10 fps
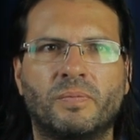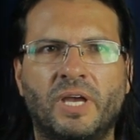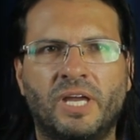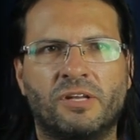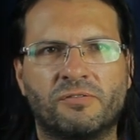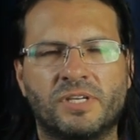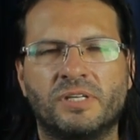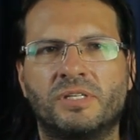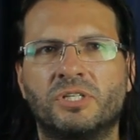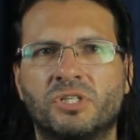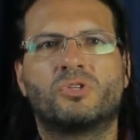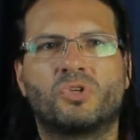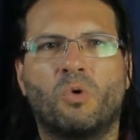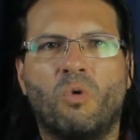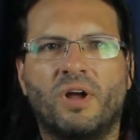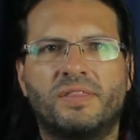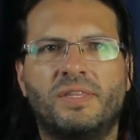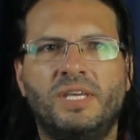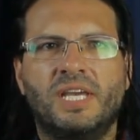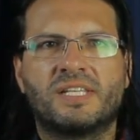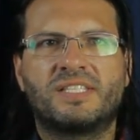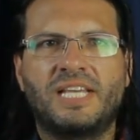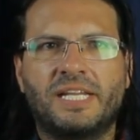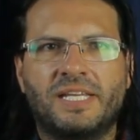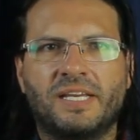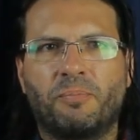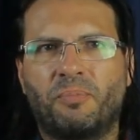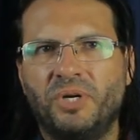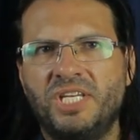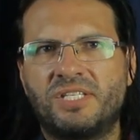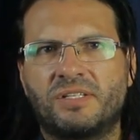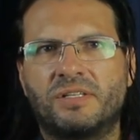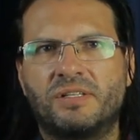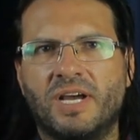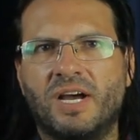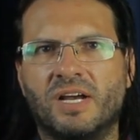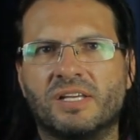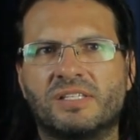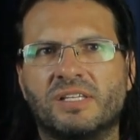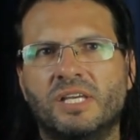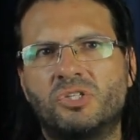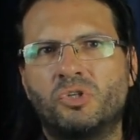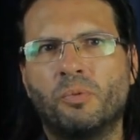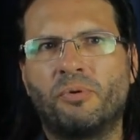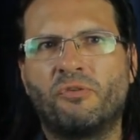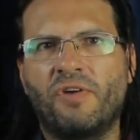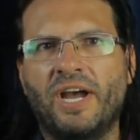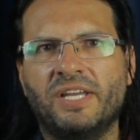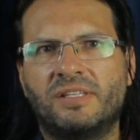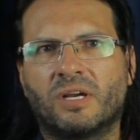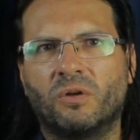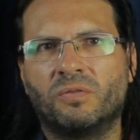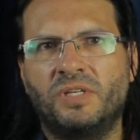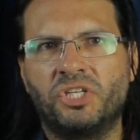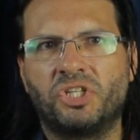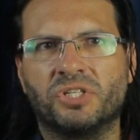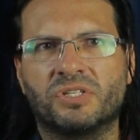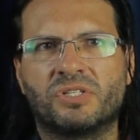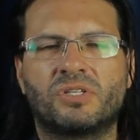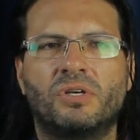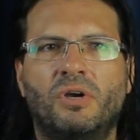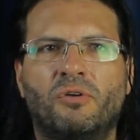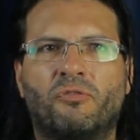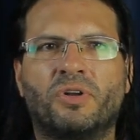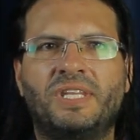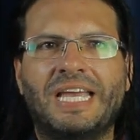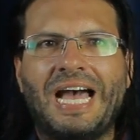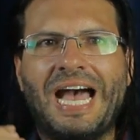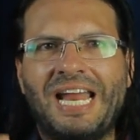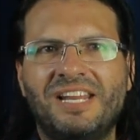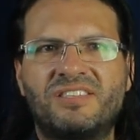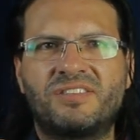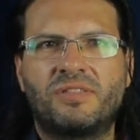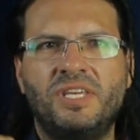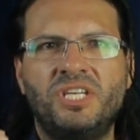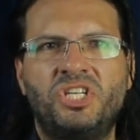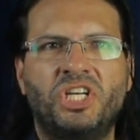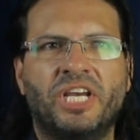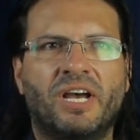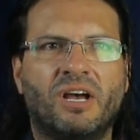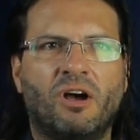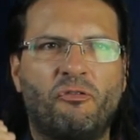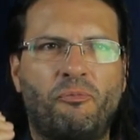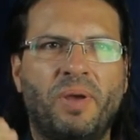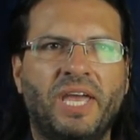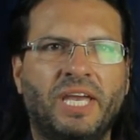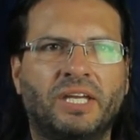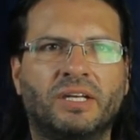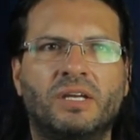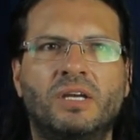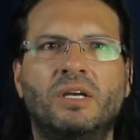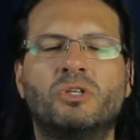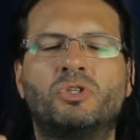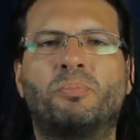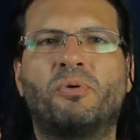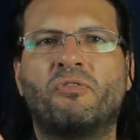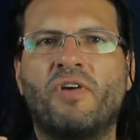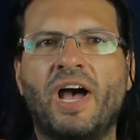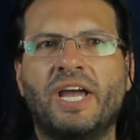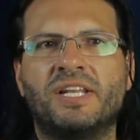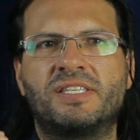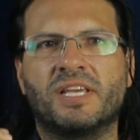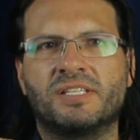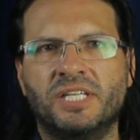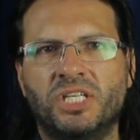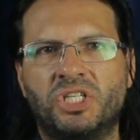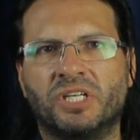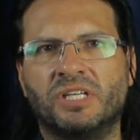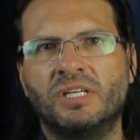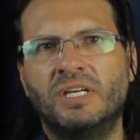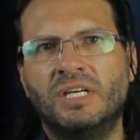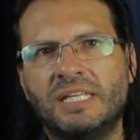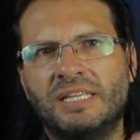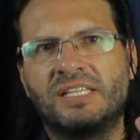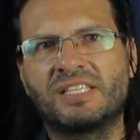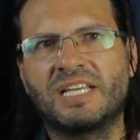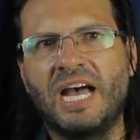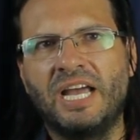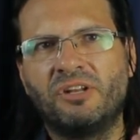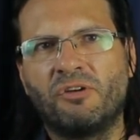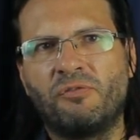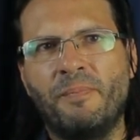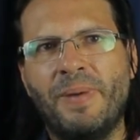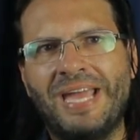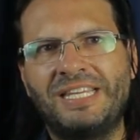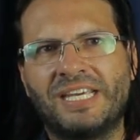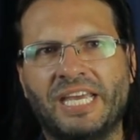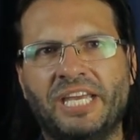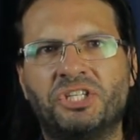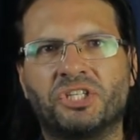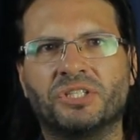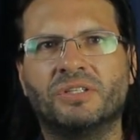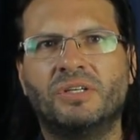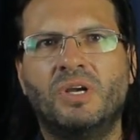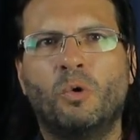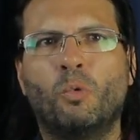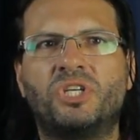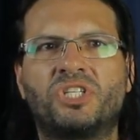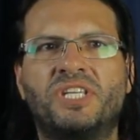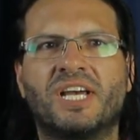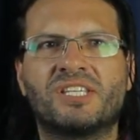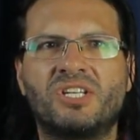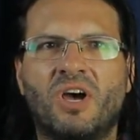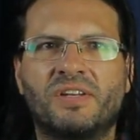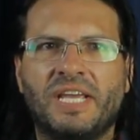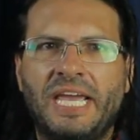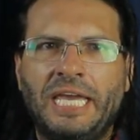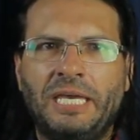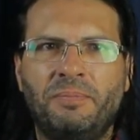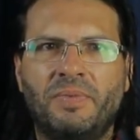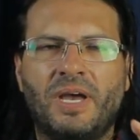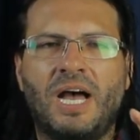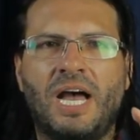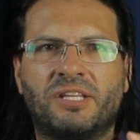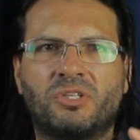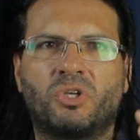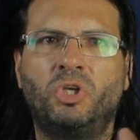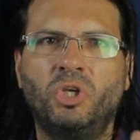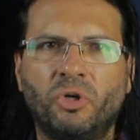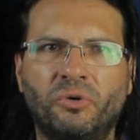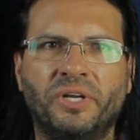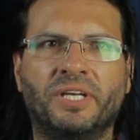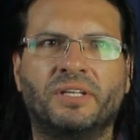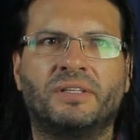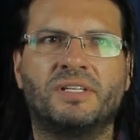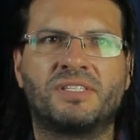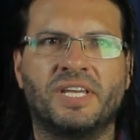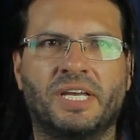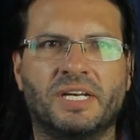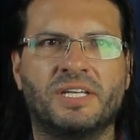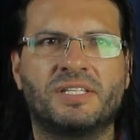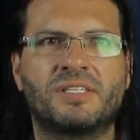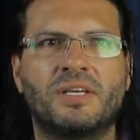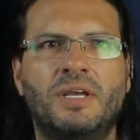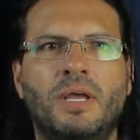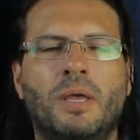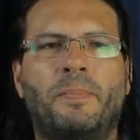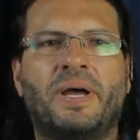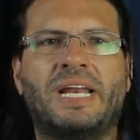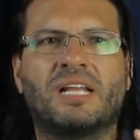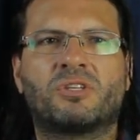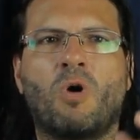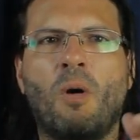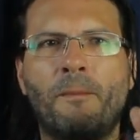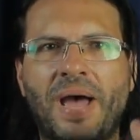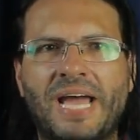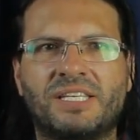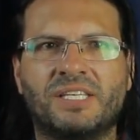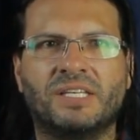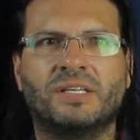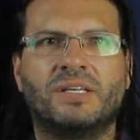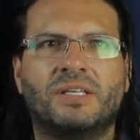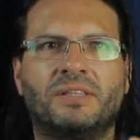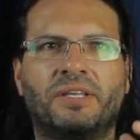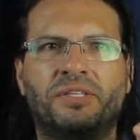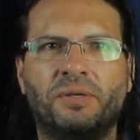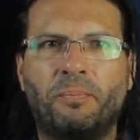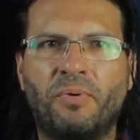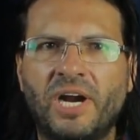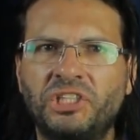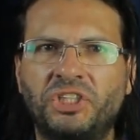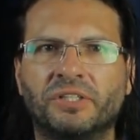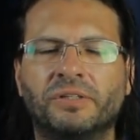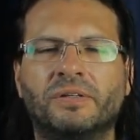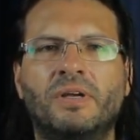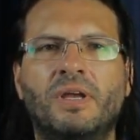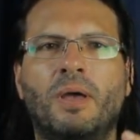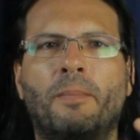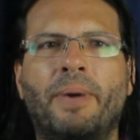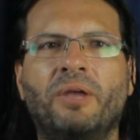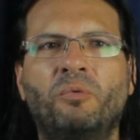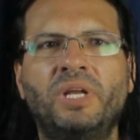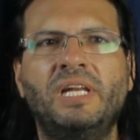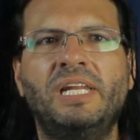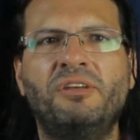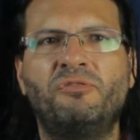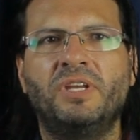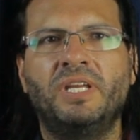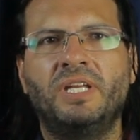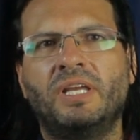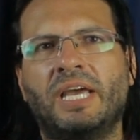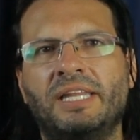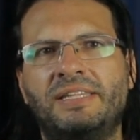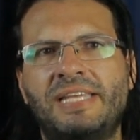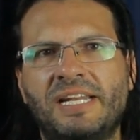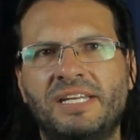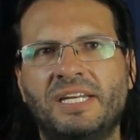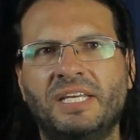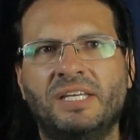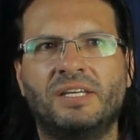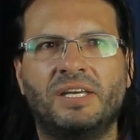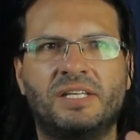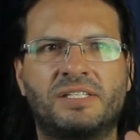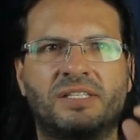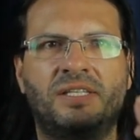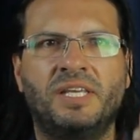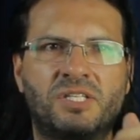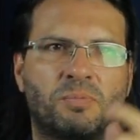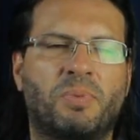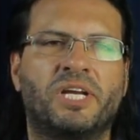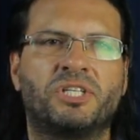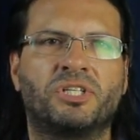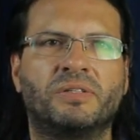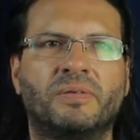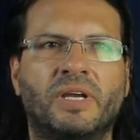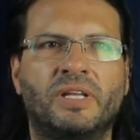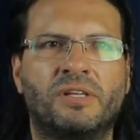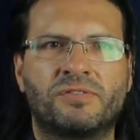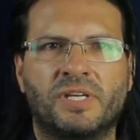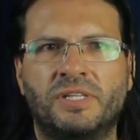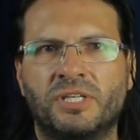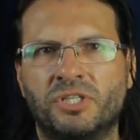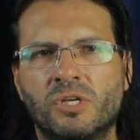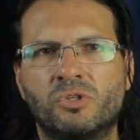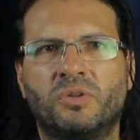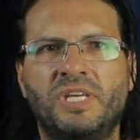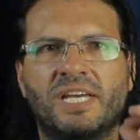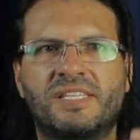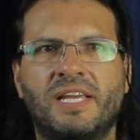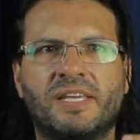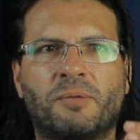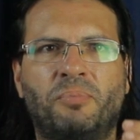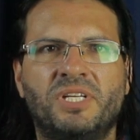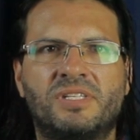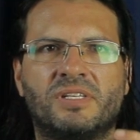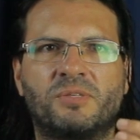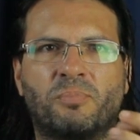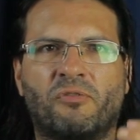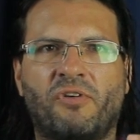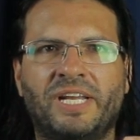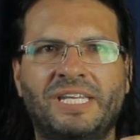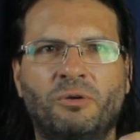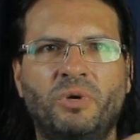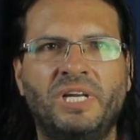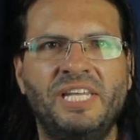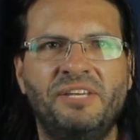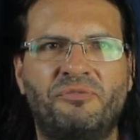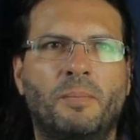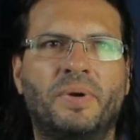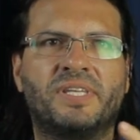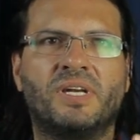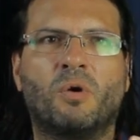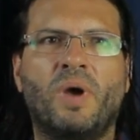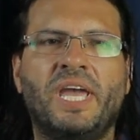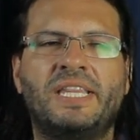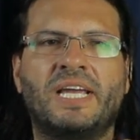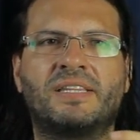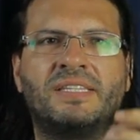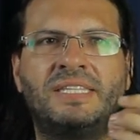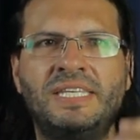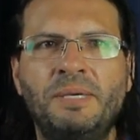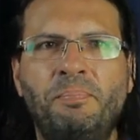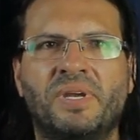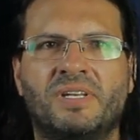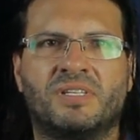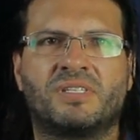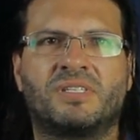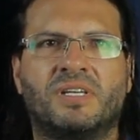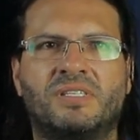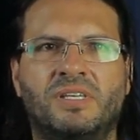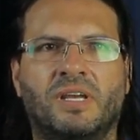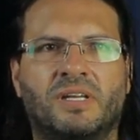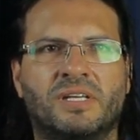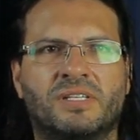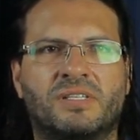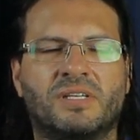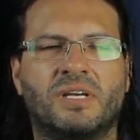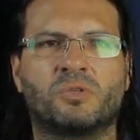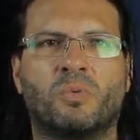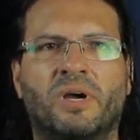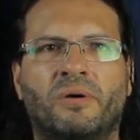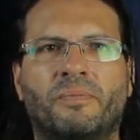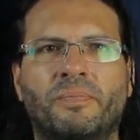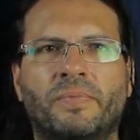End of citation. So what the ascetic priest does is to provide the conditions for the anesthesia of pain, to provide, says Nietzsche, this kind of medication which does not aim at curing the sickness, but at combating the depression by relieving and deadening its displeasure. End of citation. So the ascetic priest is providing relief, but in a way that deepens the sickness as well.